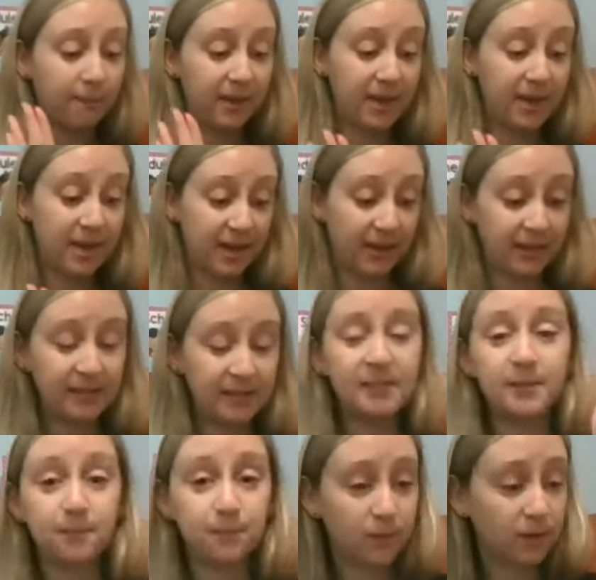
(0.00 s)
is,
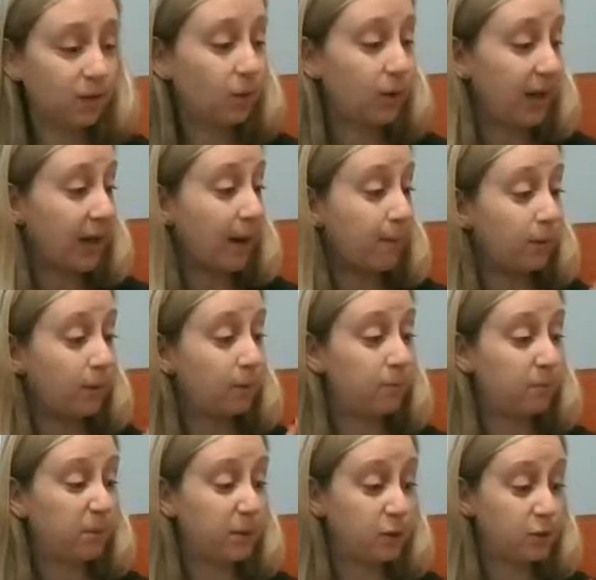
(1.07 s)

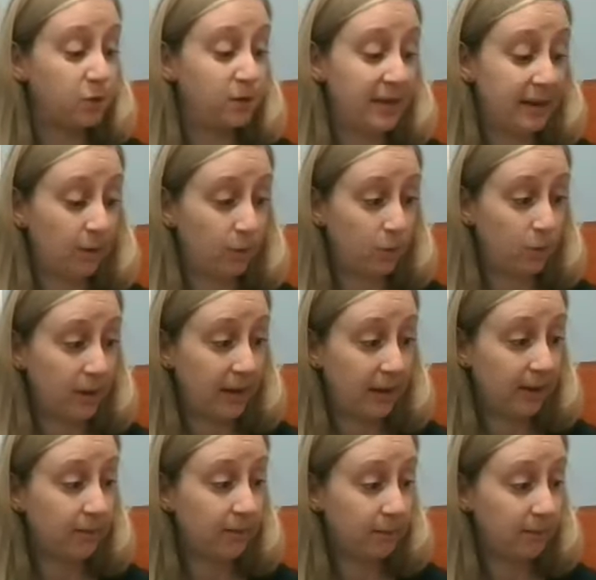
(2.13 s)
put you down, okay?